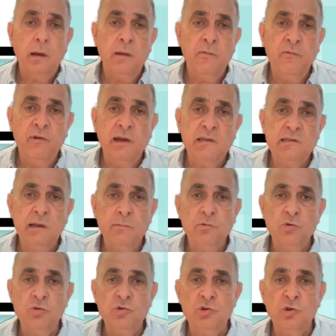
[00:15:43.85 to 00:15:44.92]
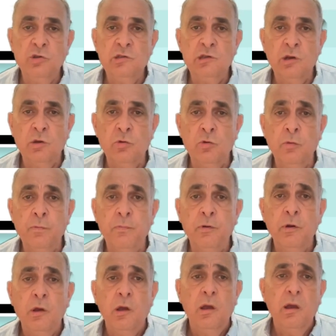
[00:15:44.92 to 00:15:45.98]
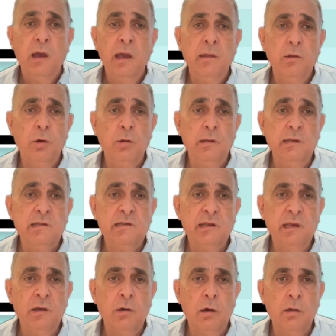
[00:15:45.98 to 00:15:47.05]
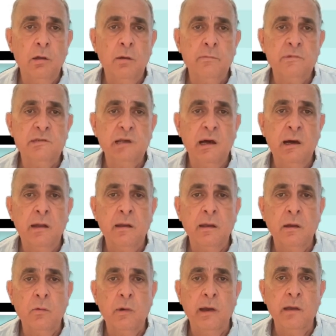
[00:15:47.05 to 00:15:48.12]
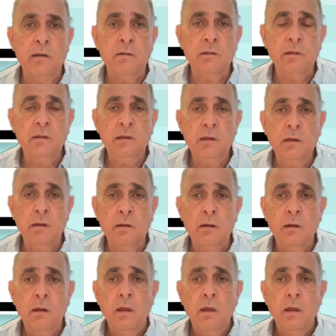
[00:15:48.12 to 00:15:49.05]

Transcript: invite them to join the group, and only 3 columns are required in here.